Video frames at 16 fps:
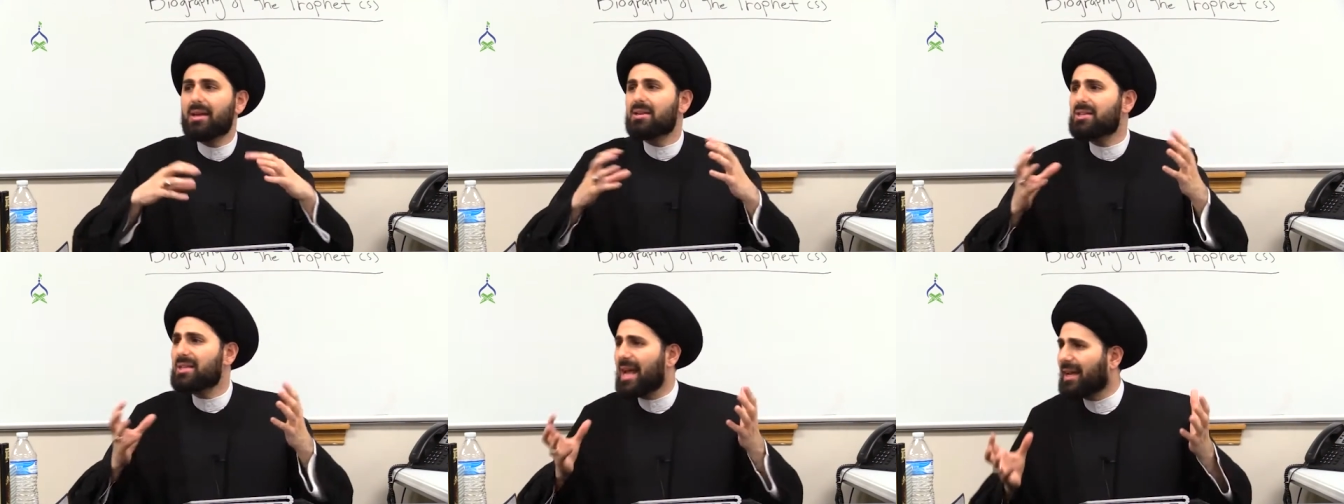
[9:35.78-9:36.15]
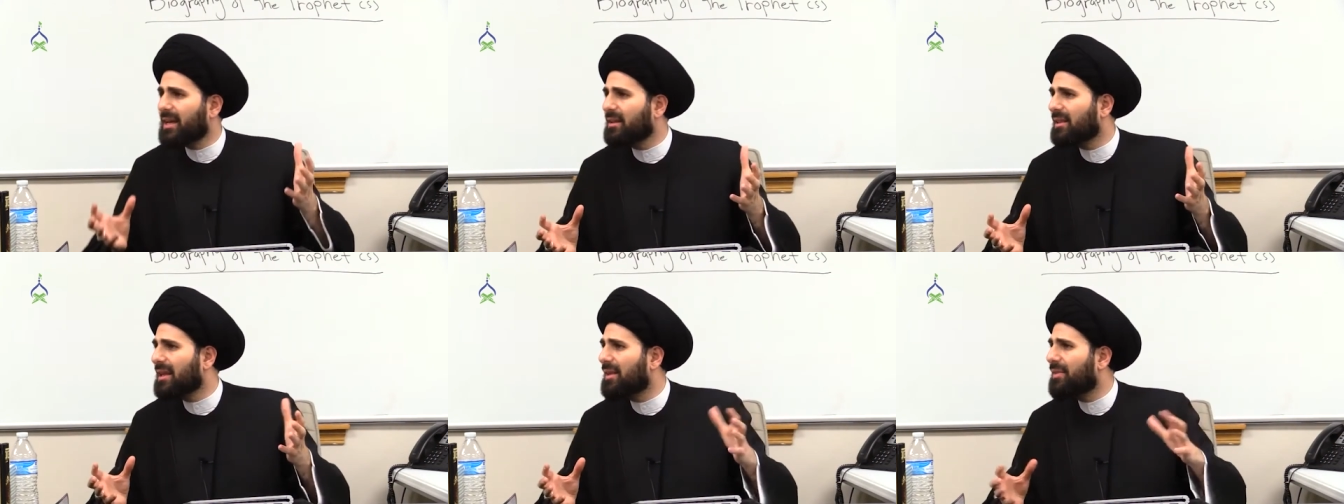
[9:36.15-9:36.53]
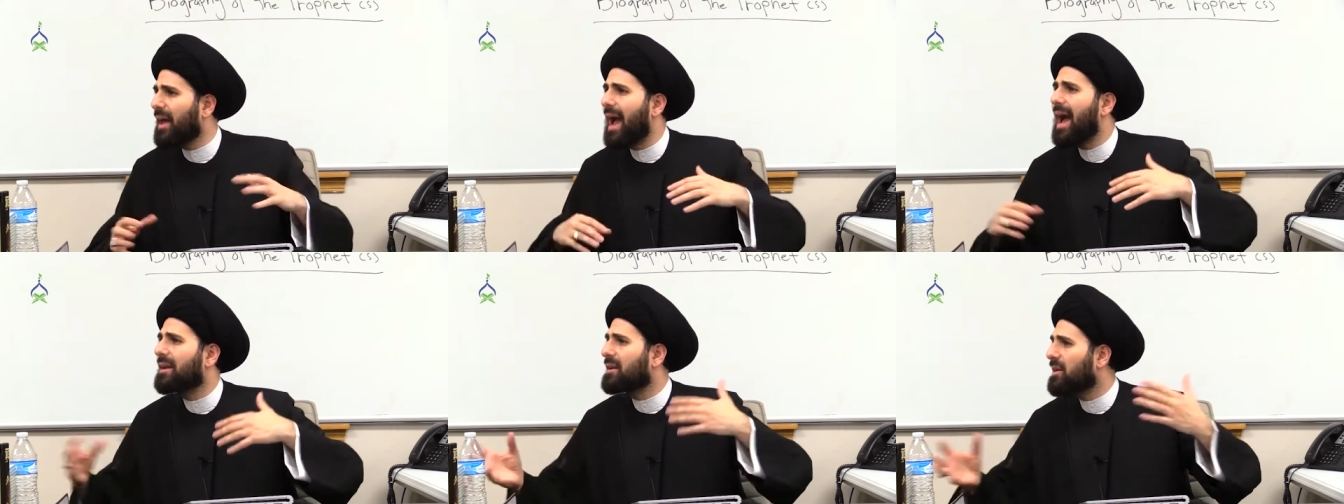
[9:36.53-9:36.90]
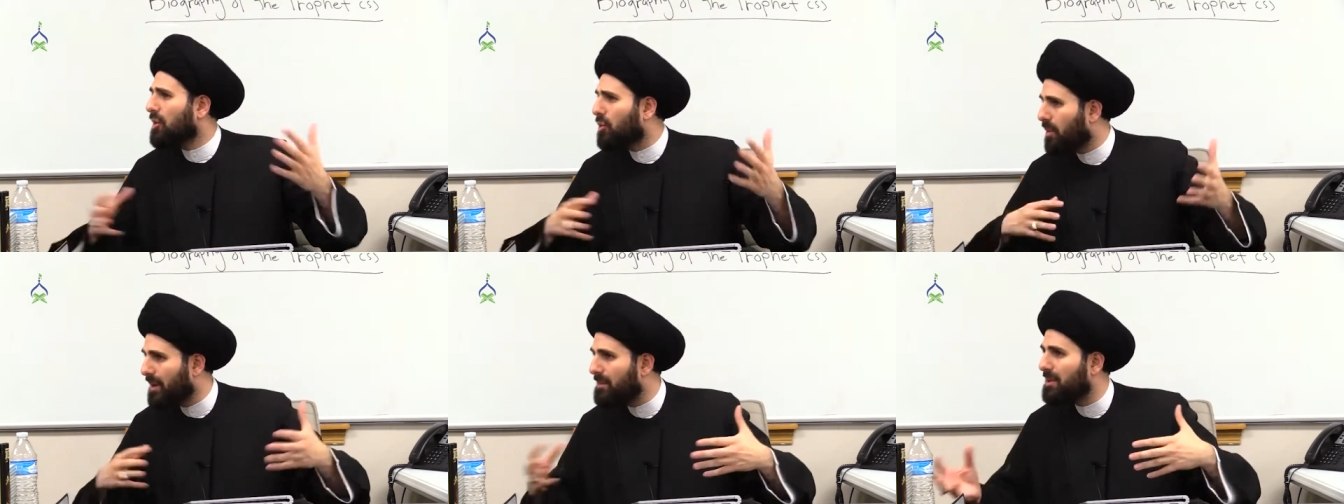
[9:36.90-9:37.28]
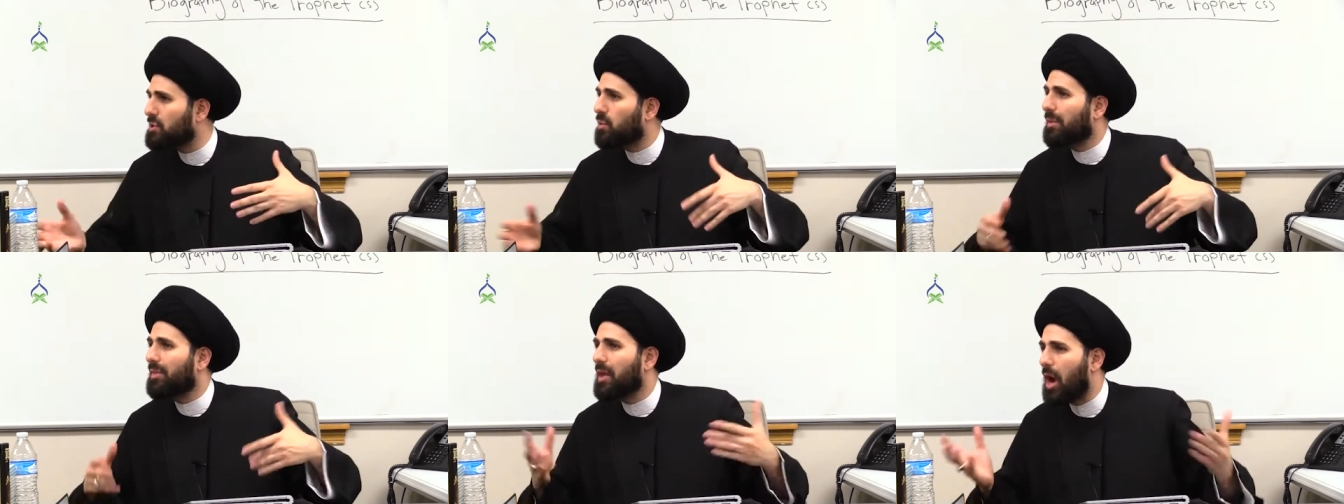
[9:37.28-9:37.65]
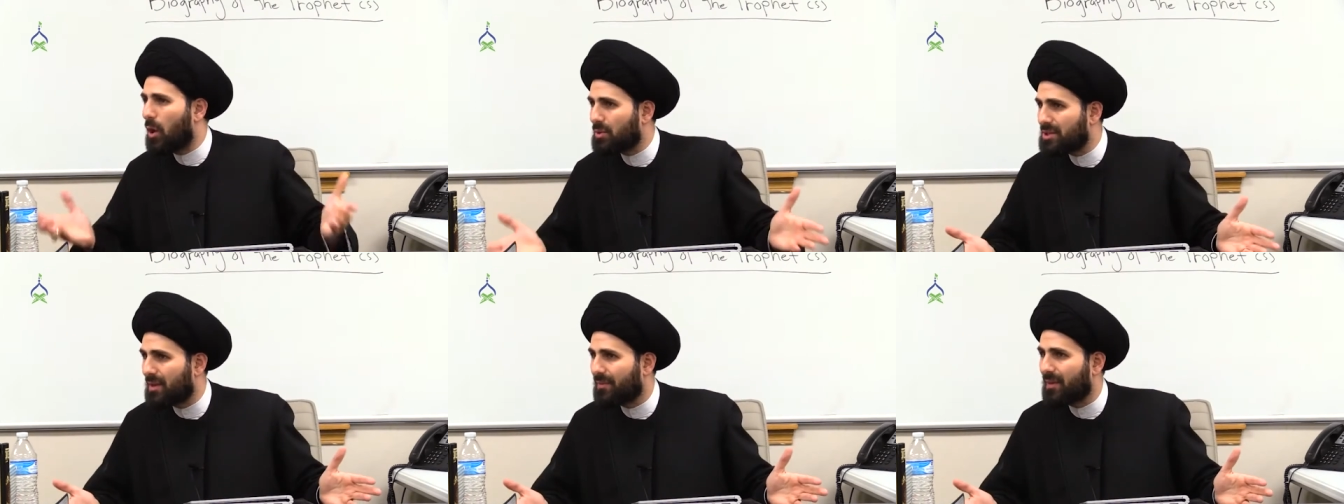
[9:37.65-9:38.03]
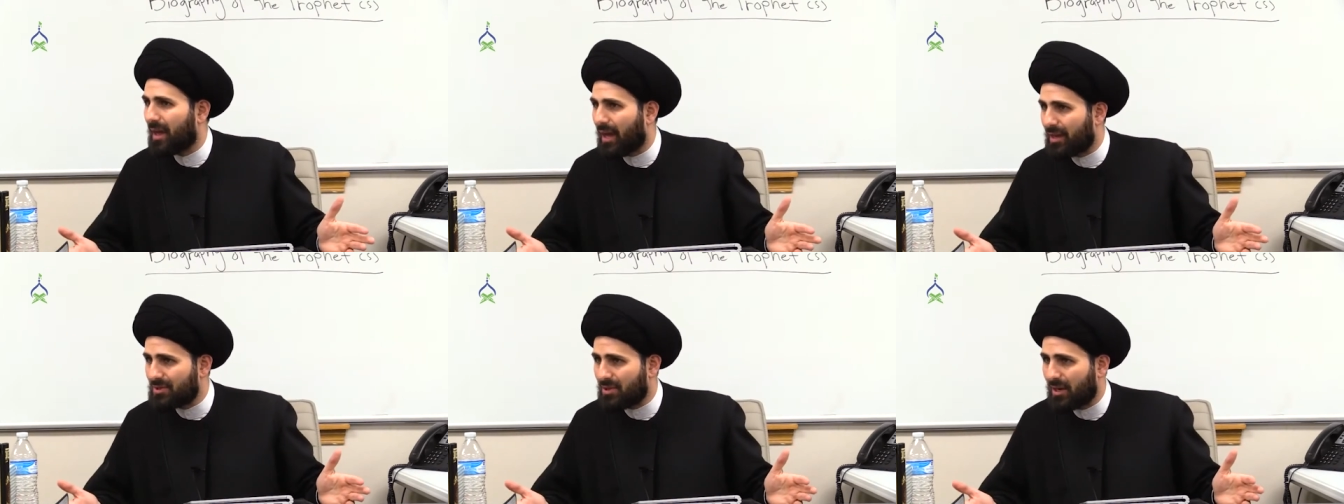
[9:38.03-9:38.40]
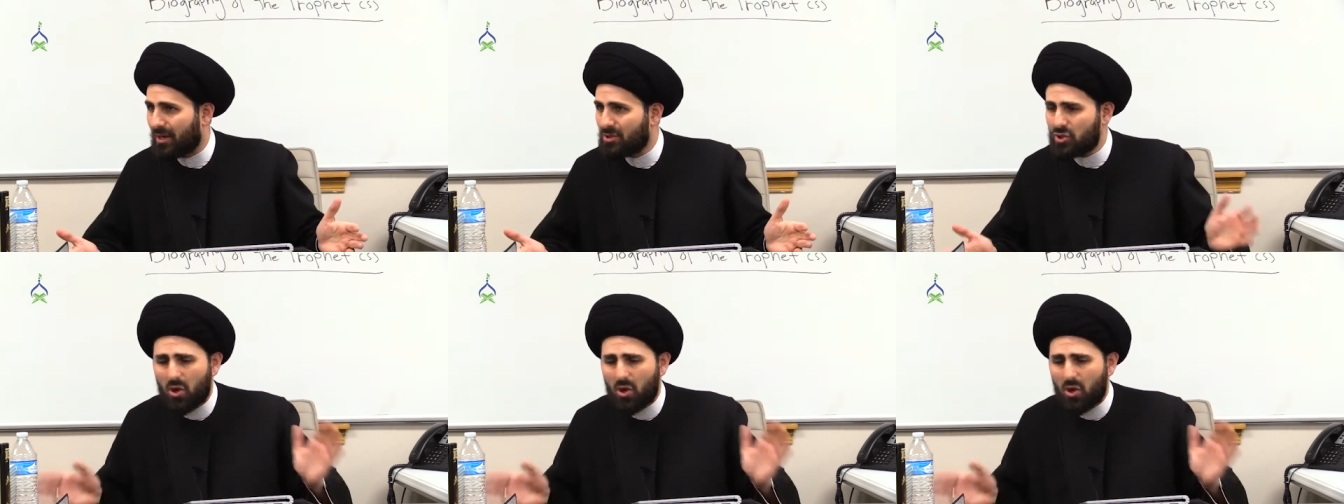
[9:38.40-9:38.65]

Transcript: Secondly, they had an agreement with the Aus and the Khazraj.